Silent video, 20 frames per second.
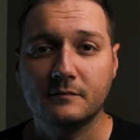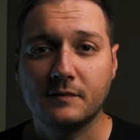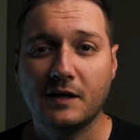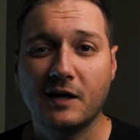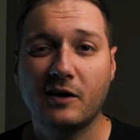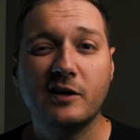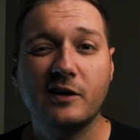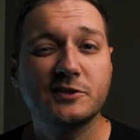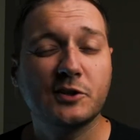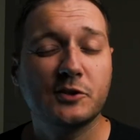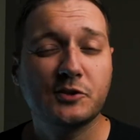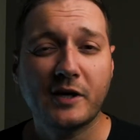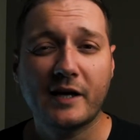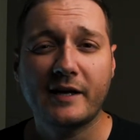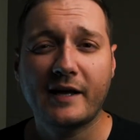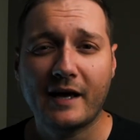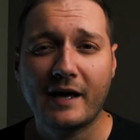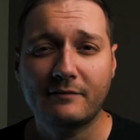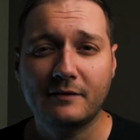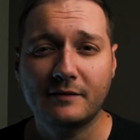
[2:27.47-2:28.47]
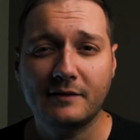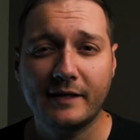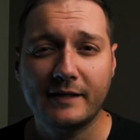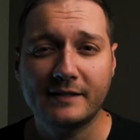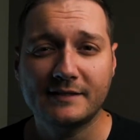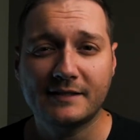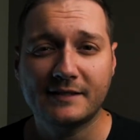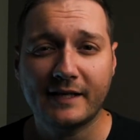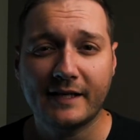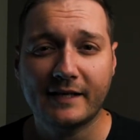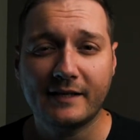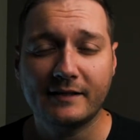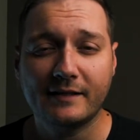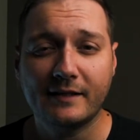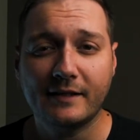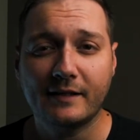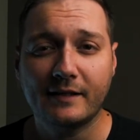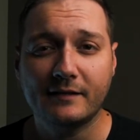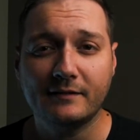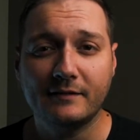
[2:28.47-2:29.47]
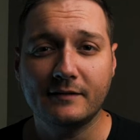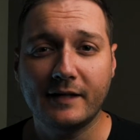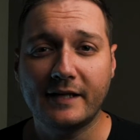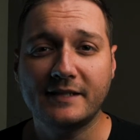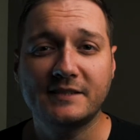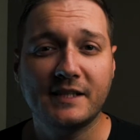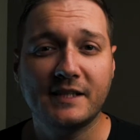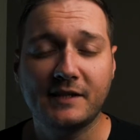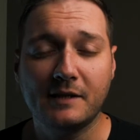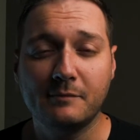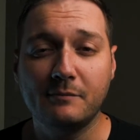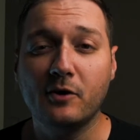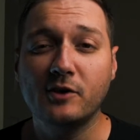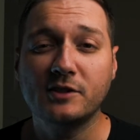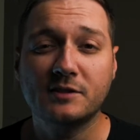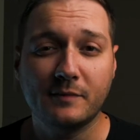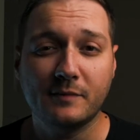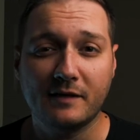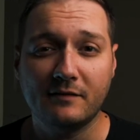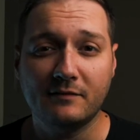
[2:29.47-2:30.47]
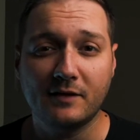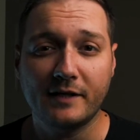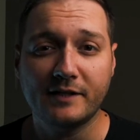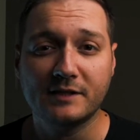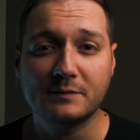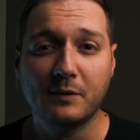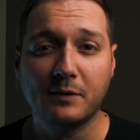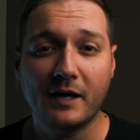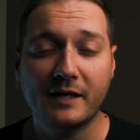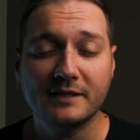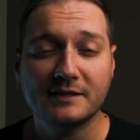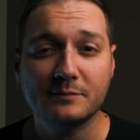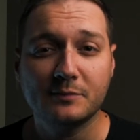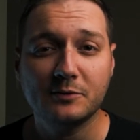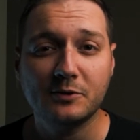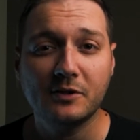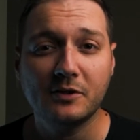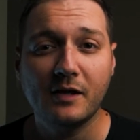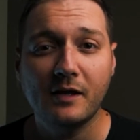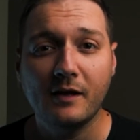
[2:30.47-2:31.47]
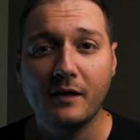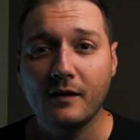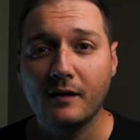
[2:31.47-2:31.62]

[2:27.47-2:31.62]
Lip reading: I also try to have a lens that lets in the most amount of light as possible.